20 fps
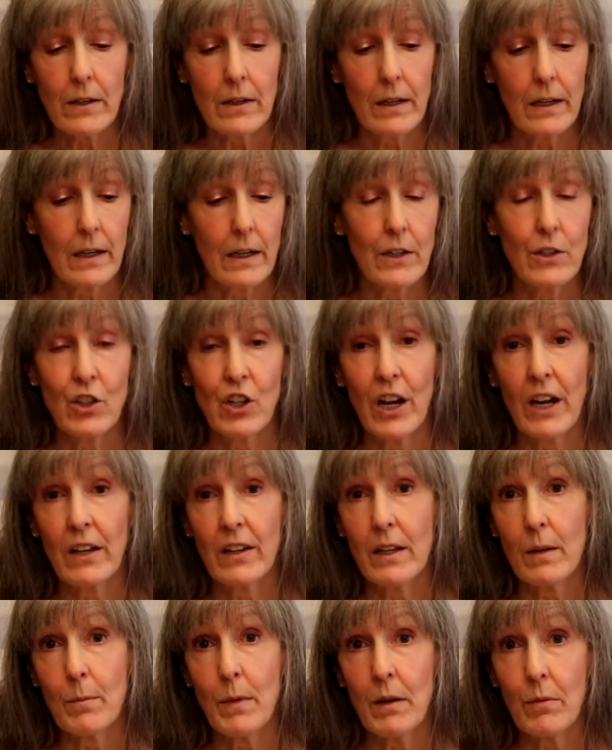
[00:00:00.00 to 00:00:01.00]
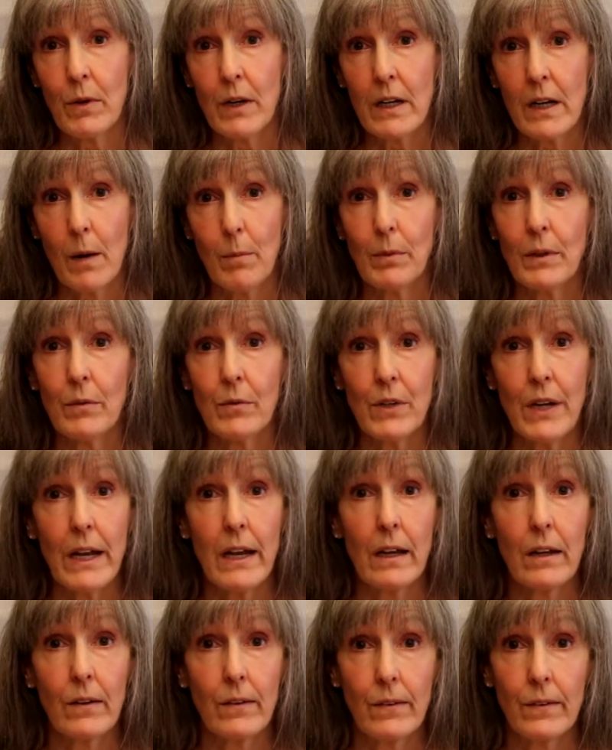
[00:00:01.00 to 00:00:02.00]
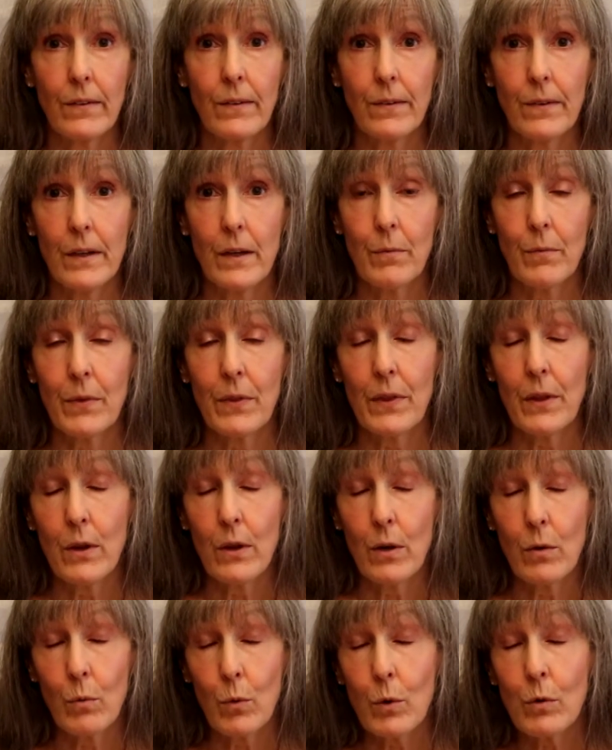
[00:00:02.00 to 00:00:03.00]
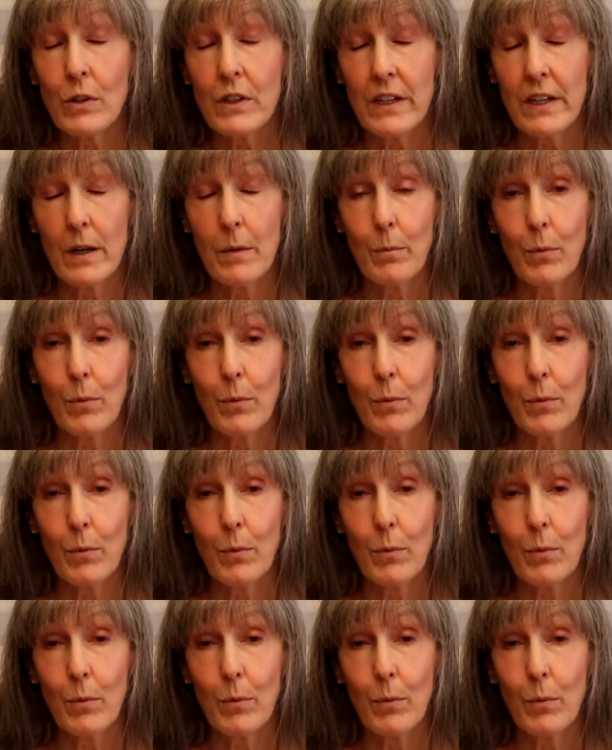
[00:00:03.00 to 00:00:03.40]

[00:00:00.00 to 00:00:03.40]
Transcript: And I check them every couple of days to see if the root tip